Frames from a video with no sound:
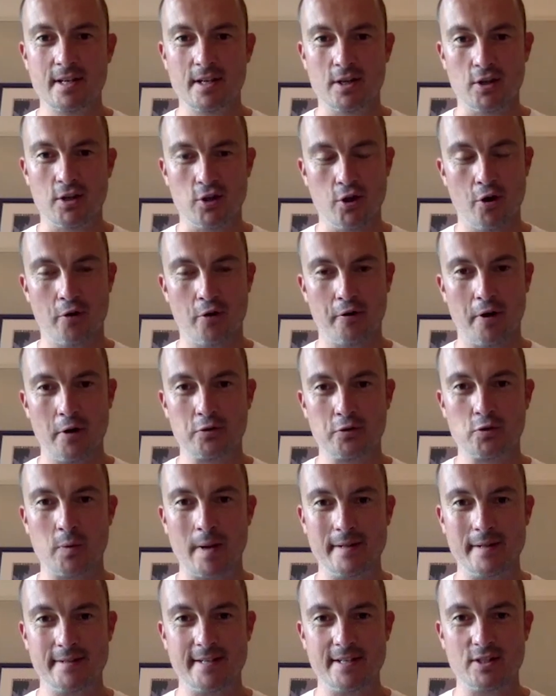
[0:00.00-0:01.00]
Euro
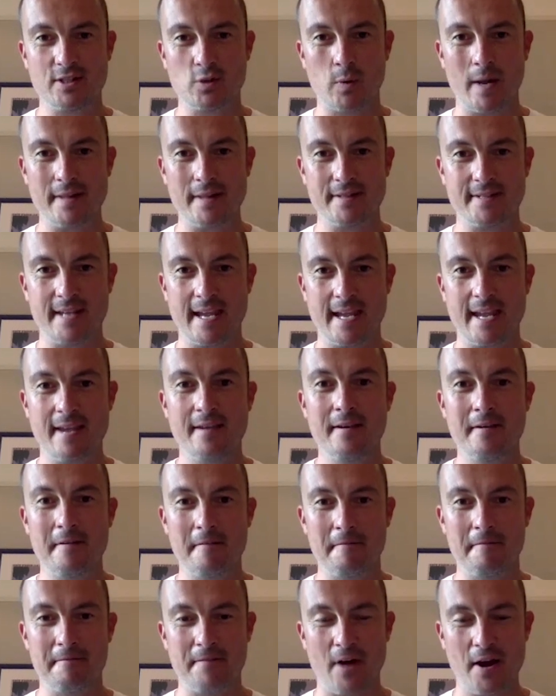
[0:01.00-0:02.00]
2020
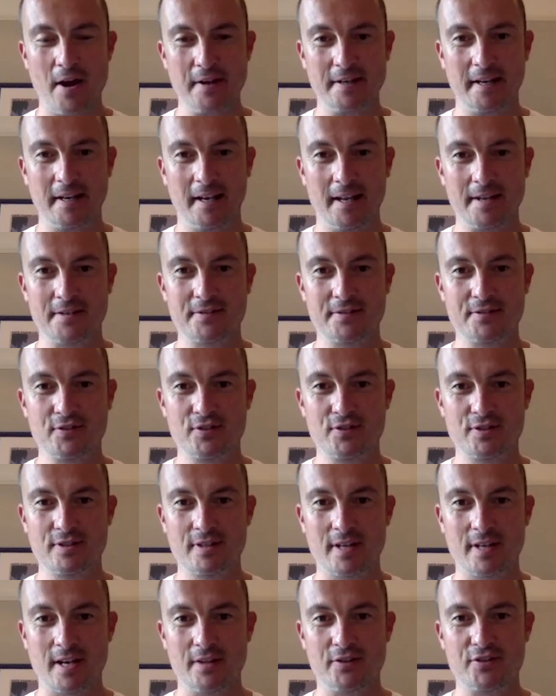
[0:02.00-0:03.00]
finalists,
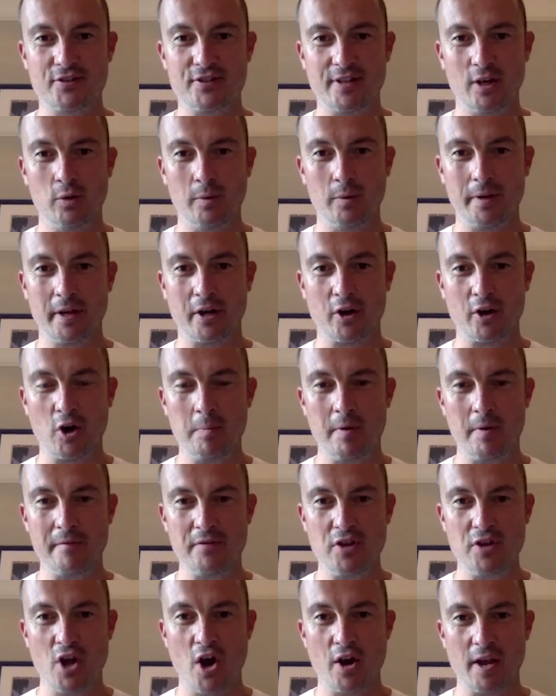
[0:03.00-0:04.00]
and still with a group
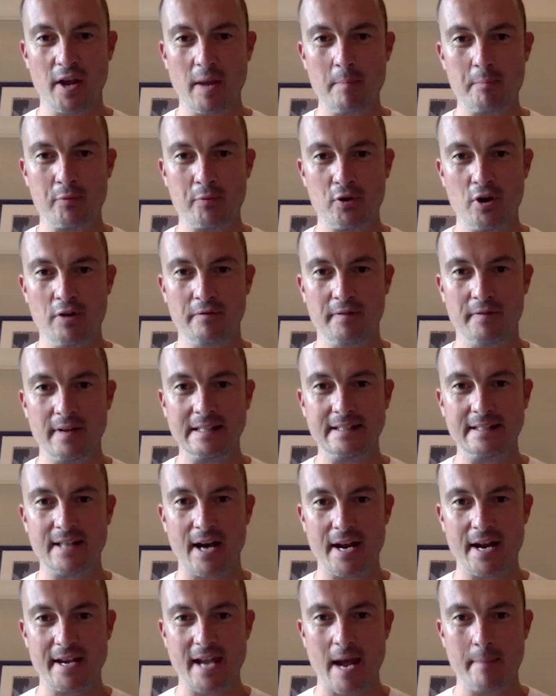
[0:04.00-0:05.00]
of young, improving,
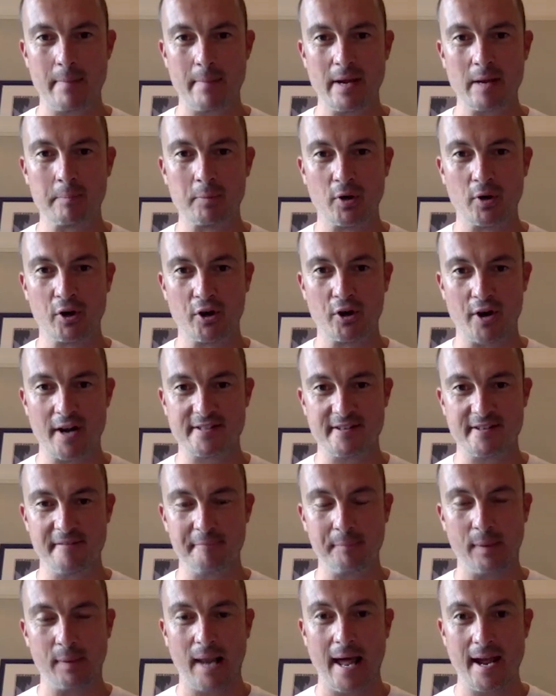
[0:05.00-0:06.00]
dynamic,
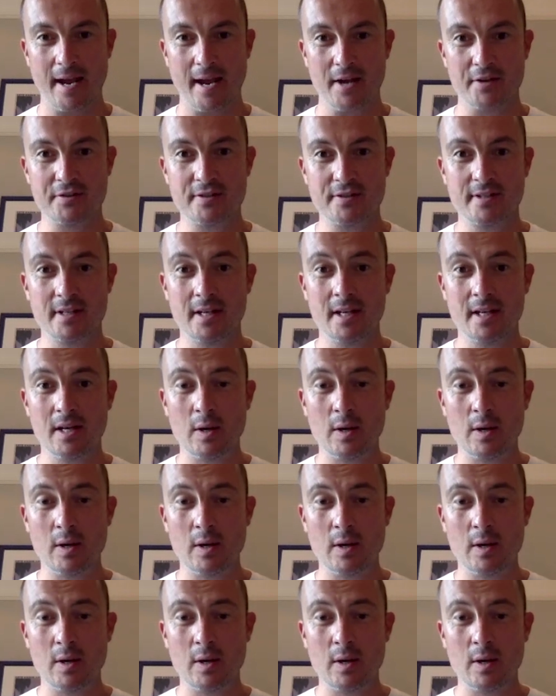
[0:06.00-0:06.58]
progressive players.